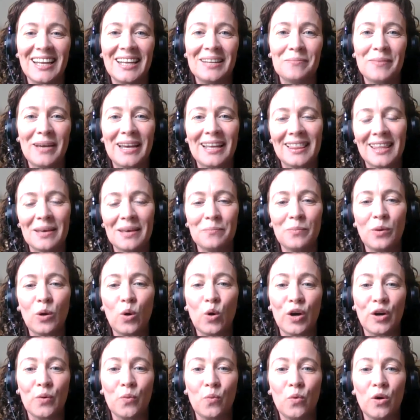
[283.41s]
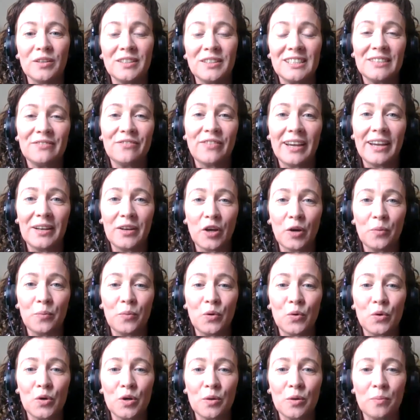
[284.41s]
make the employer want to find out
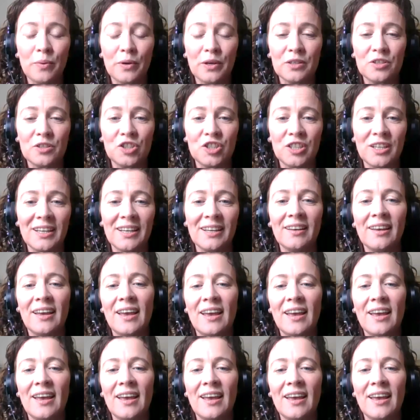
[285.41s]
more about you,